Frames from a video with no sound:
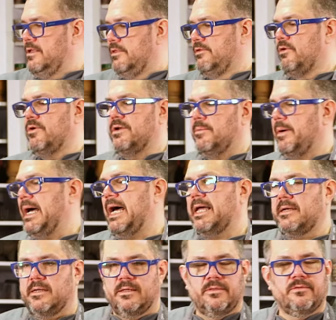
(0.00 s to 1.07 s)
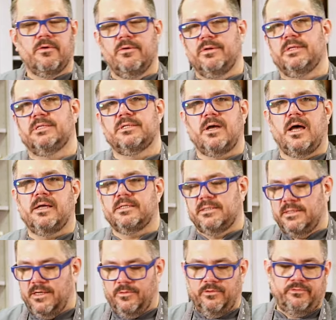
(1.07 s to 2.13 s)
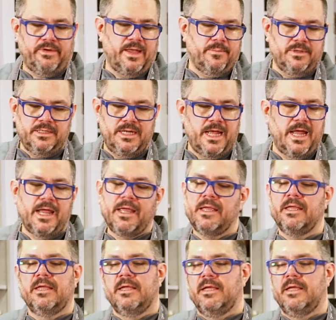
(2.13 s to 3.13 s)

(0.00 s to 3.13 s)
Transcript: throw in the pot, throw in the sauce. It was family day.